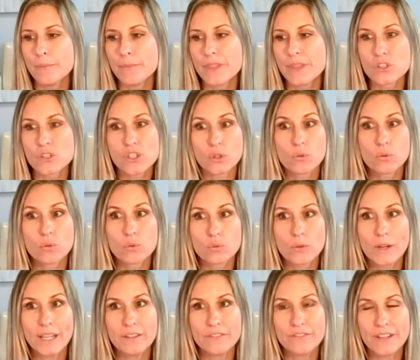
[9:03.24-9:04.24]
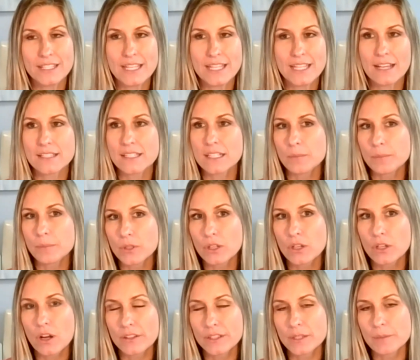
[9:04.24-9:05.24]
There's a great, fantastic book
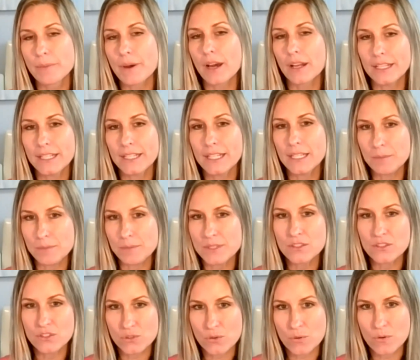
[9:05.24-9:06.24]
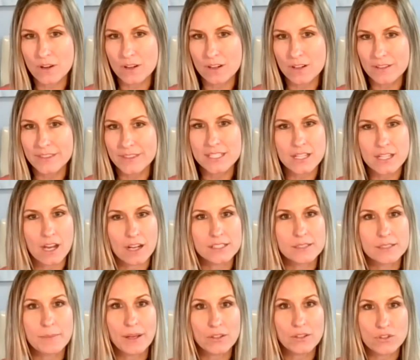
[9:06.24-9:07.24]
called The Body Keeps the Score that
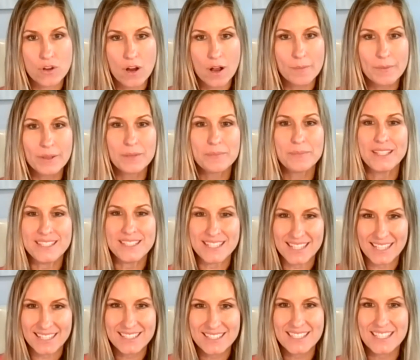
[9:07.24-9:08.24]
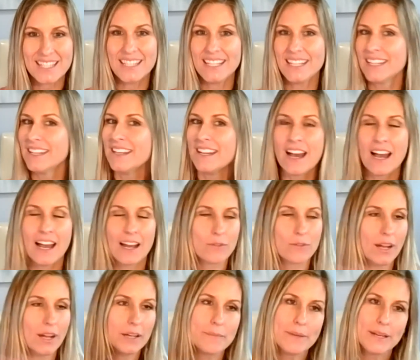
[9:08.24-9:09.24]
talks about trauma and PTSD. I
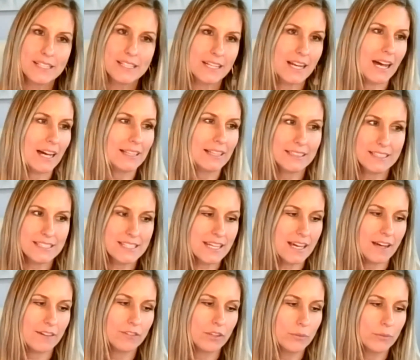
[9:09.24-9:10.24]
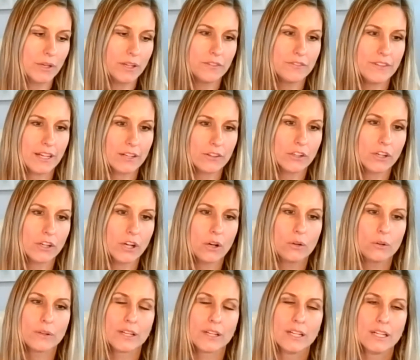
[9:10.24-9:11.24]
recommend it highly to everyone.
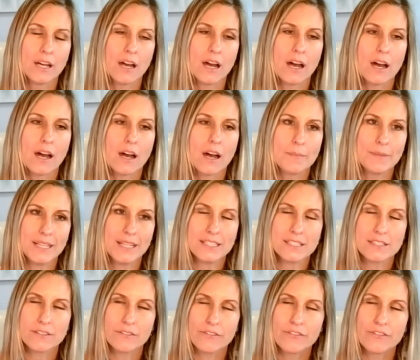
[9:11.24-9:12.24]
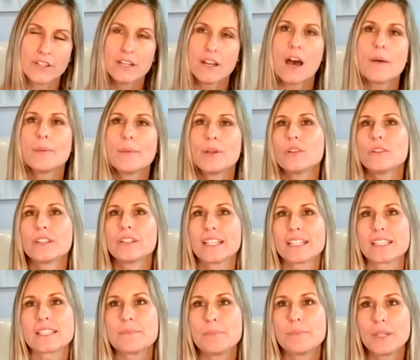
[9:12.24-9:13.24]
Vanderkook is phenomenal in
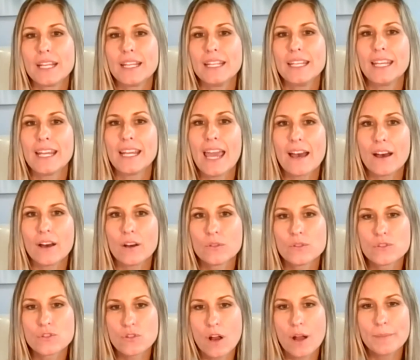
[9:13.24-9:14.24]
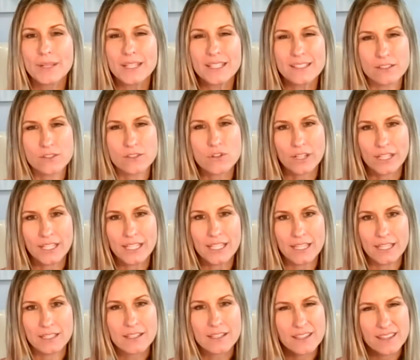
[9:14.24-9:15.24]
explaining how trauma is a
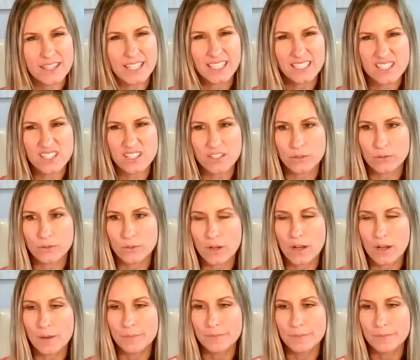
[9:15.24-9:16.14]
tricky thing to